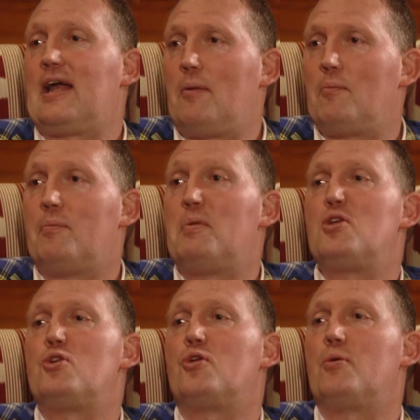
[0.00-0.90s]
cup, but
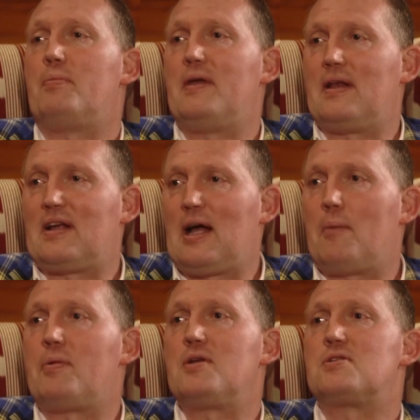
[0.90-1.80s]
European
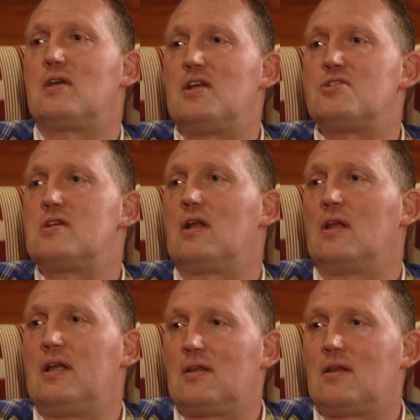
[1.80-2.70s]
Cup is the
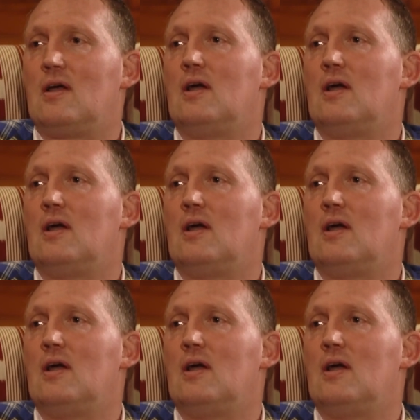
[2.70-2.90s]
elite